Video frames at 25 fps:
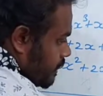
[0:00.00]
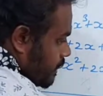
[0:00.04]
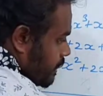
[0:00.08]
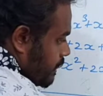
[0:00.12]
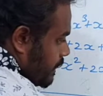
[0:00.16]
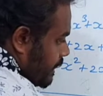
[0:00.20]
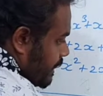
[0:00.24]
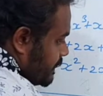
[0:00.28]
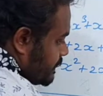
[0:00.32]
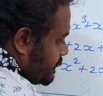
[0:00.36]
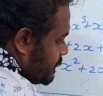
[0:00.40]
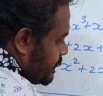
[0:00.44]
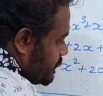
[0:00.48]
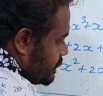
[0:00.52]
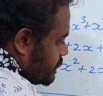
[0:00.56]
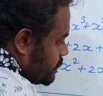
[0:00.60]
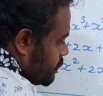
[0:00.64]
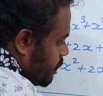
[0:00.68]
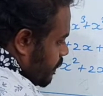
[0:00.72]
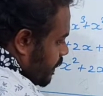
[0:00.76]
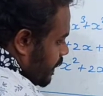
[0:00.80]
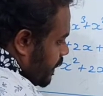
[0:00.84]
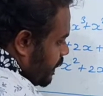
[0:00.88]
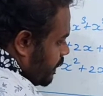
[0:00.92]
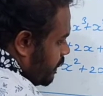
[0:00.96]
x
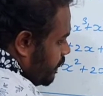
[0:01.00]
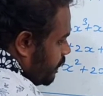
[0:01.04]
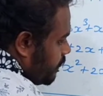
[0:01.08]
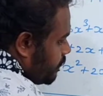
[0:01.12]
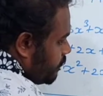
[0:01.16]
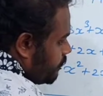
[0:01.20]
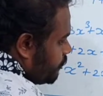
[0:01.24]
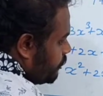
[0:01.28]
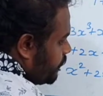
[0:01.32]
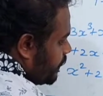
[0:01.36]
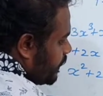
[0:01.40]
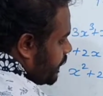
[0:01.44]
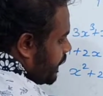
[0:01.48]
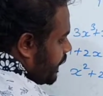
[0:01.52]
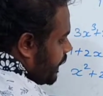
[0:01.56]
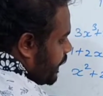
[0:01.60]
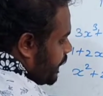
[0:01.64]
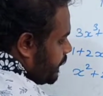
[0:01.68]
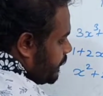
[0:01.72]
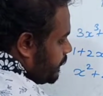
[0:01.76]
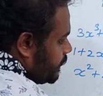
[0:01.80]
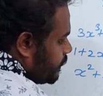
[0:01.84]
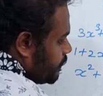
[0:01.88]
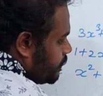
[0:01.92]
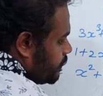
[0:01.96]
square, we get